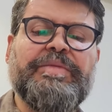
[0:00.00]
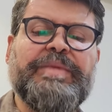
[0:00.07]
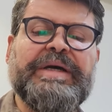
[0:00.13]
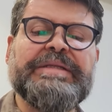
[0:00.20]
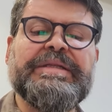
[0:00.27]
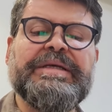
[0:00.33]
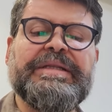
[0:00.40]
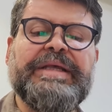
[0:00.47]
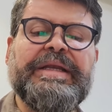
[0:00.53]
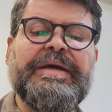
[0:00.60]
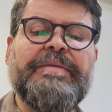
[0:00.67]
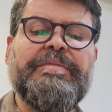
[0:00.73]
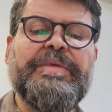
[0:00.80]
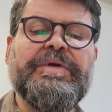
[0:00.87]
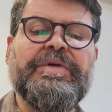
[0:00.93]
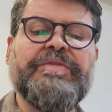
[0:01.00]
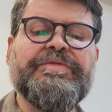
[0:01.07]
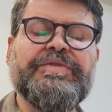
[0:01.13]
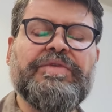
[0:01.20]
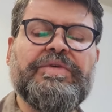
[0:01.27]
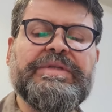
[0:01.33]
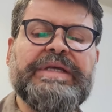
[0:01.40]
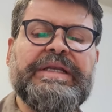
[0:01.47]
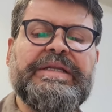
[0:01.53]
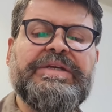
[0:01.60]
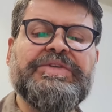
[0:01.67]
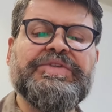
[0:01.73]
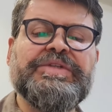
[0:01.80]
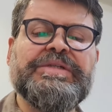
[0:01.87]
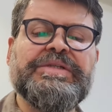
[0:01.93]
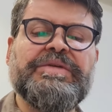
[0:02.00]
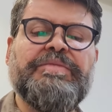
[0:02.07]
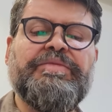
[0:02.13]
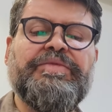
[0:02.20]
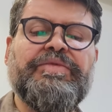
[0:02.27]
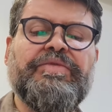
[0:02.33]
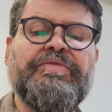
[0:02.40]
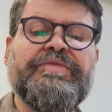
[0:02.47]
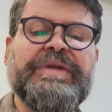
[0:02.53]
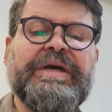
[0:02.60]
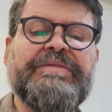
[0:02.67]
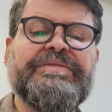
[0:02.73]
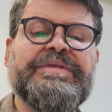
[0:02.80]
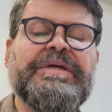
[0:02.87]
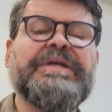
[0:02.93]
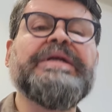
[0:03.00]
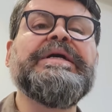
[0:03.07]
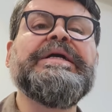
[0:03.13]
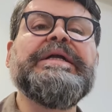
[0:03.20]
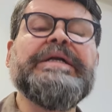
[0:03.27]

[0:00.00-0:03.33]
but the number of total lesions improved after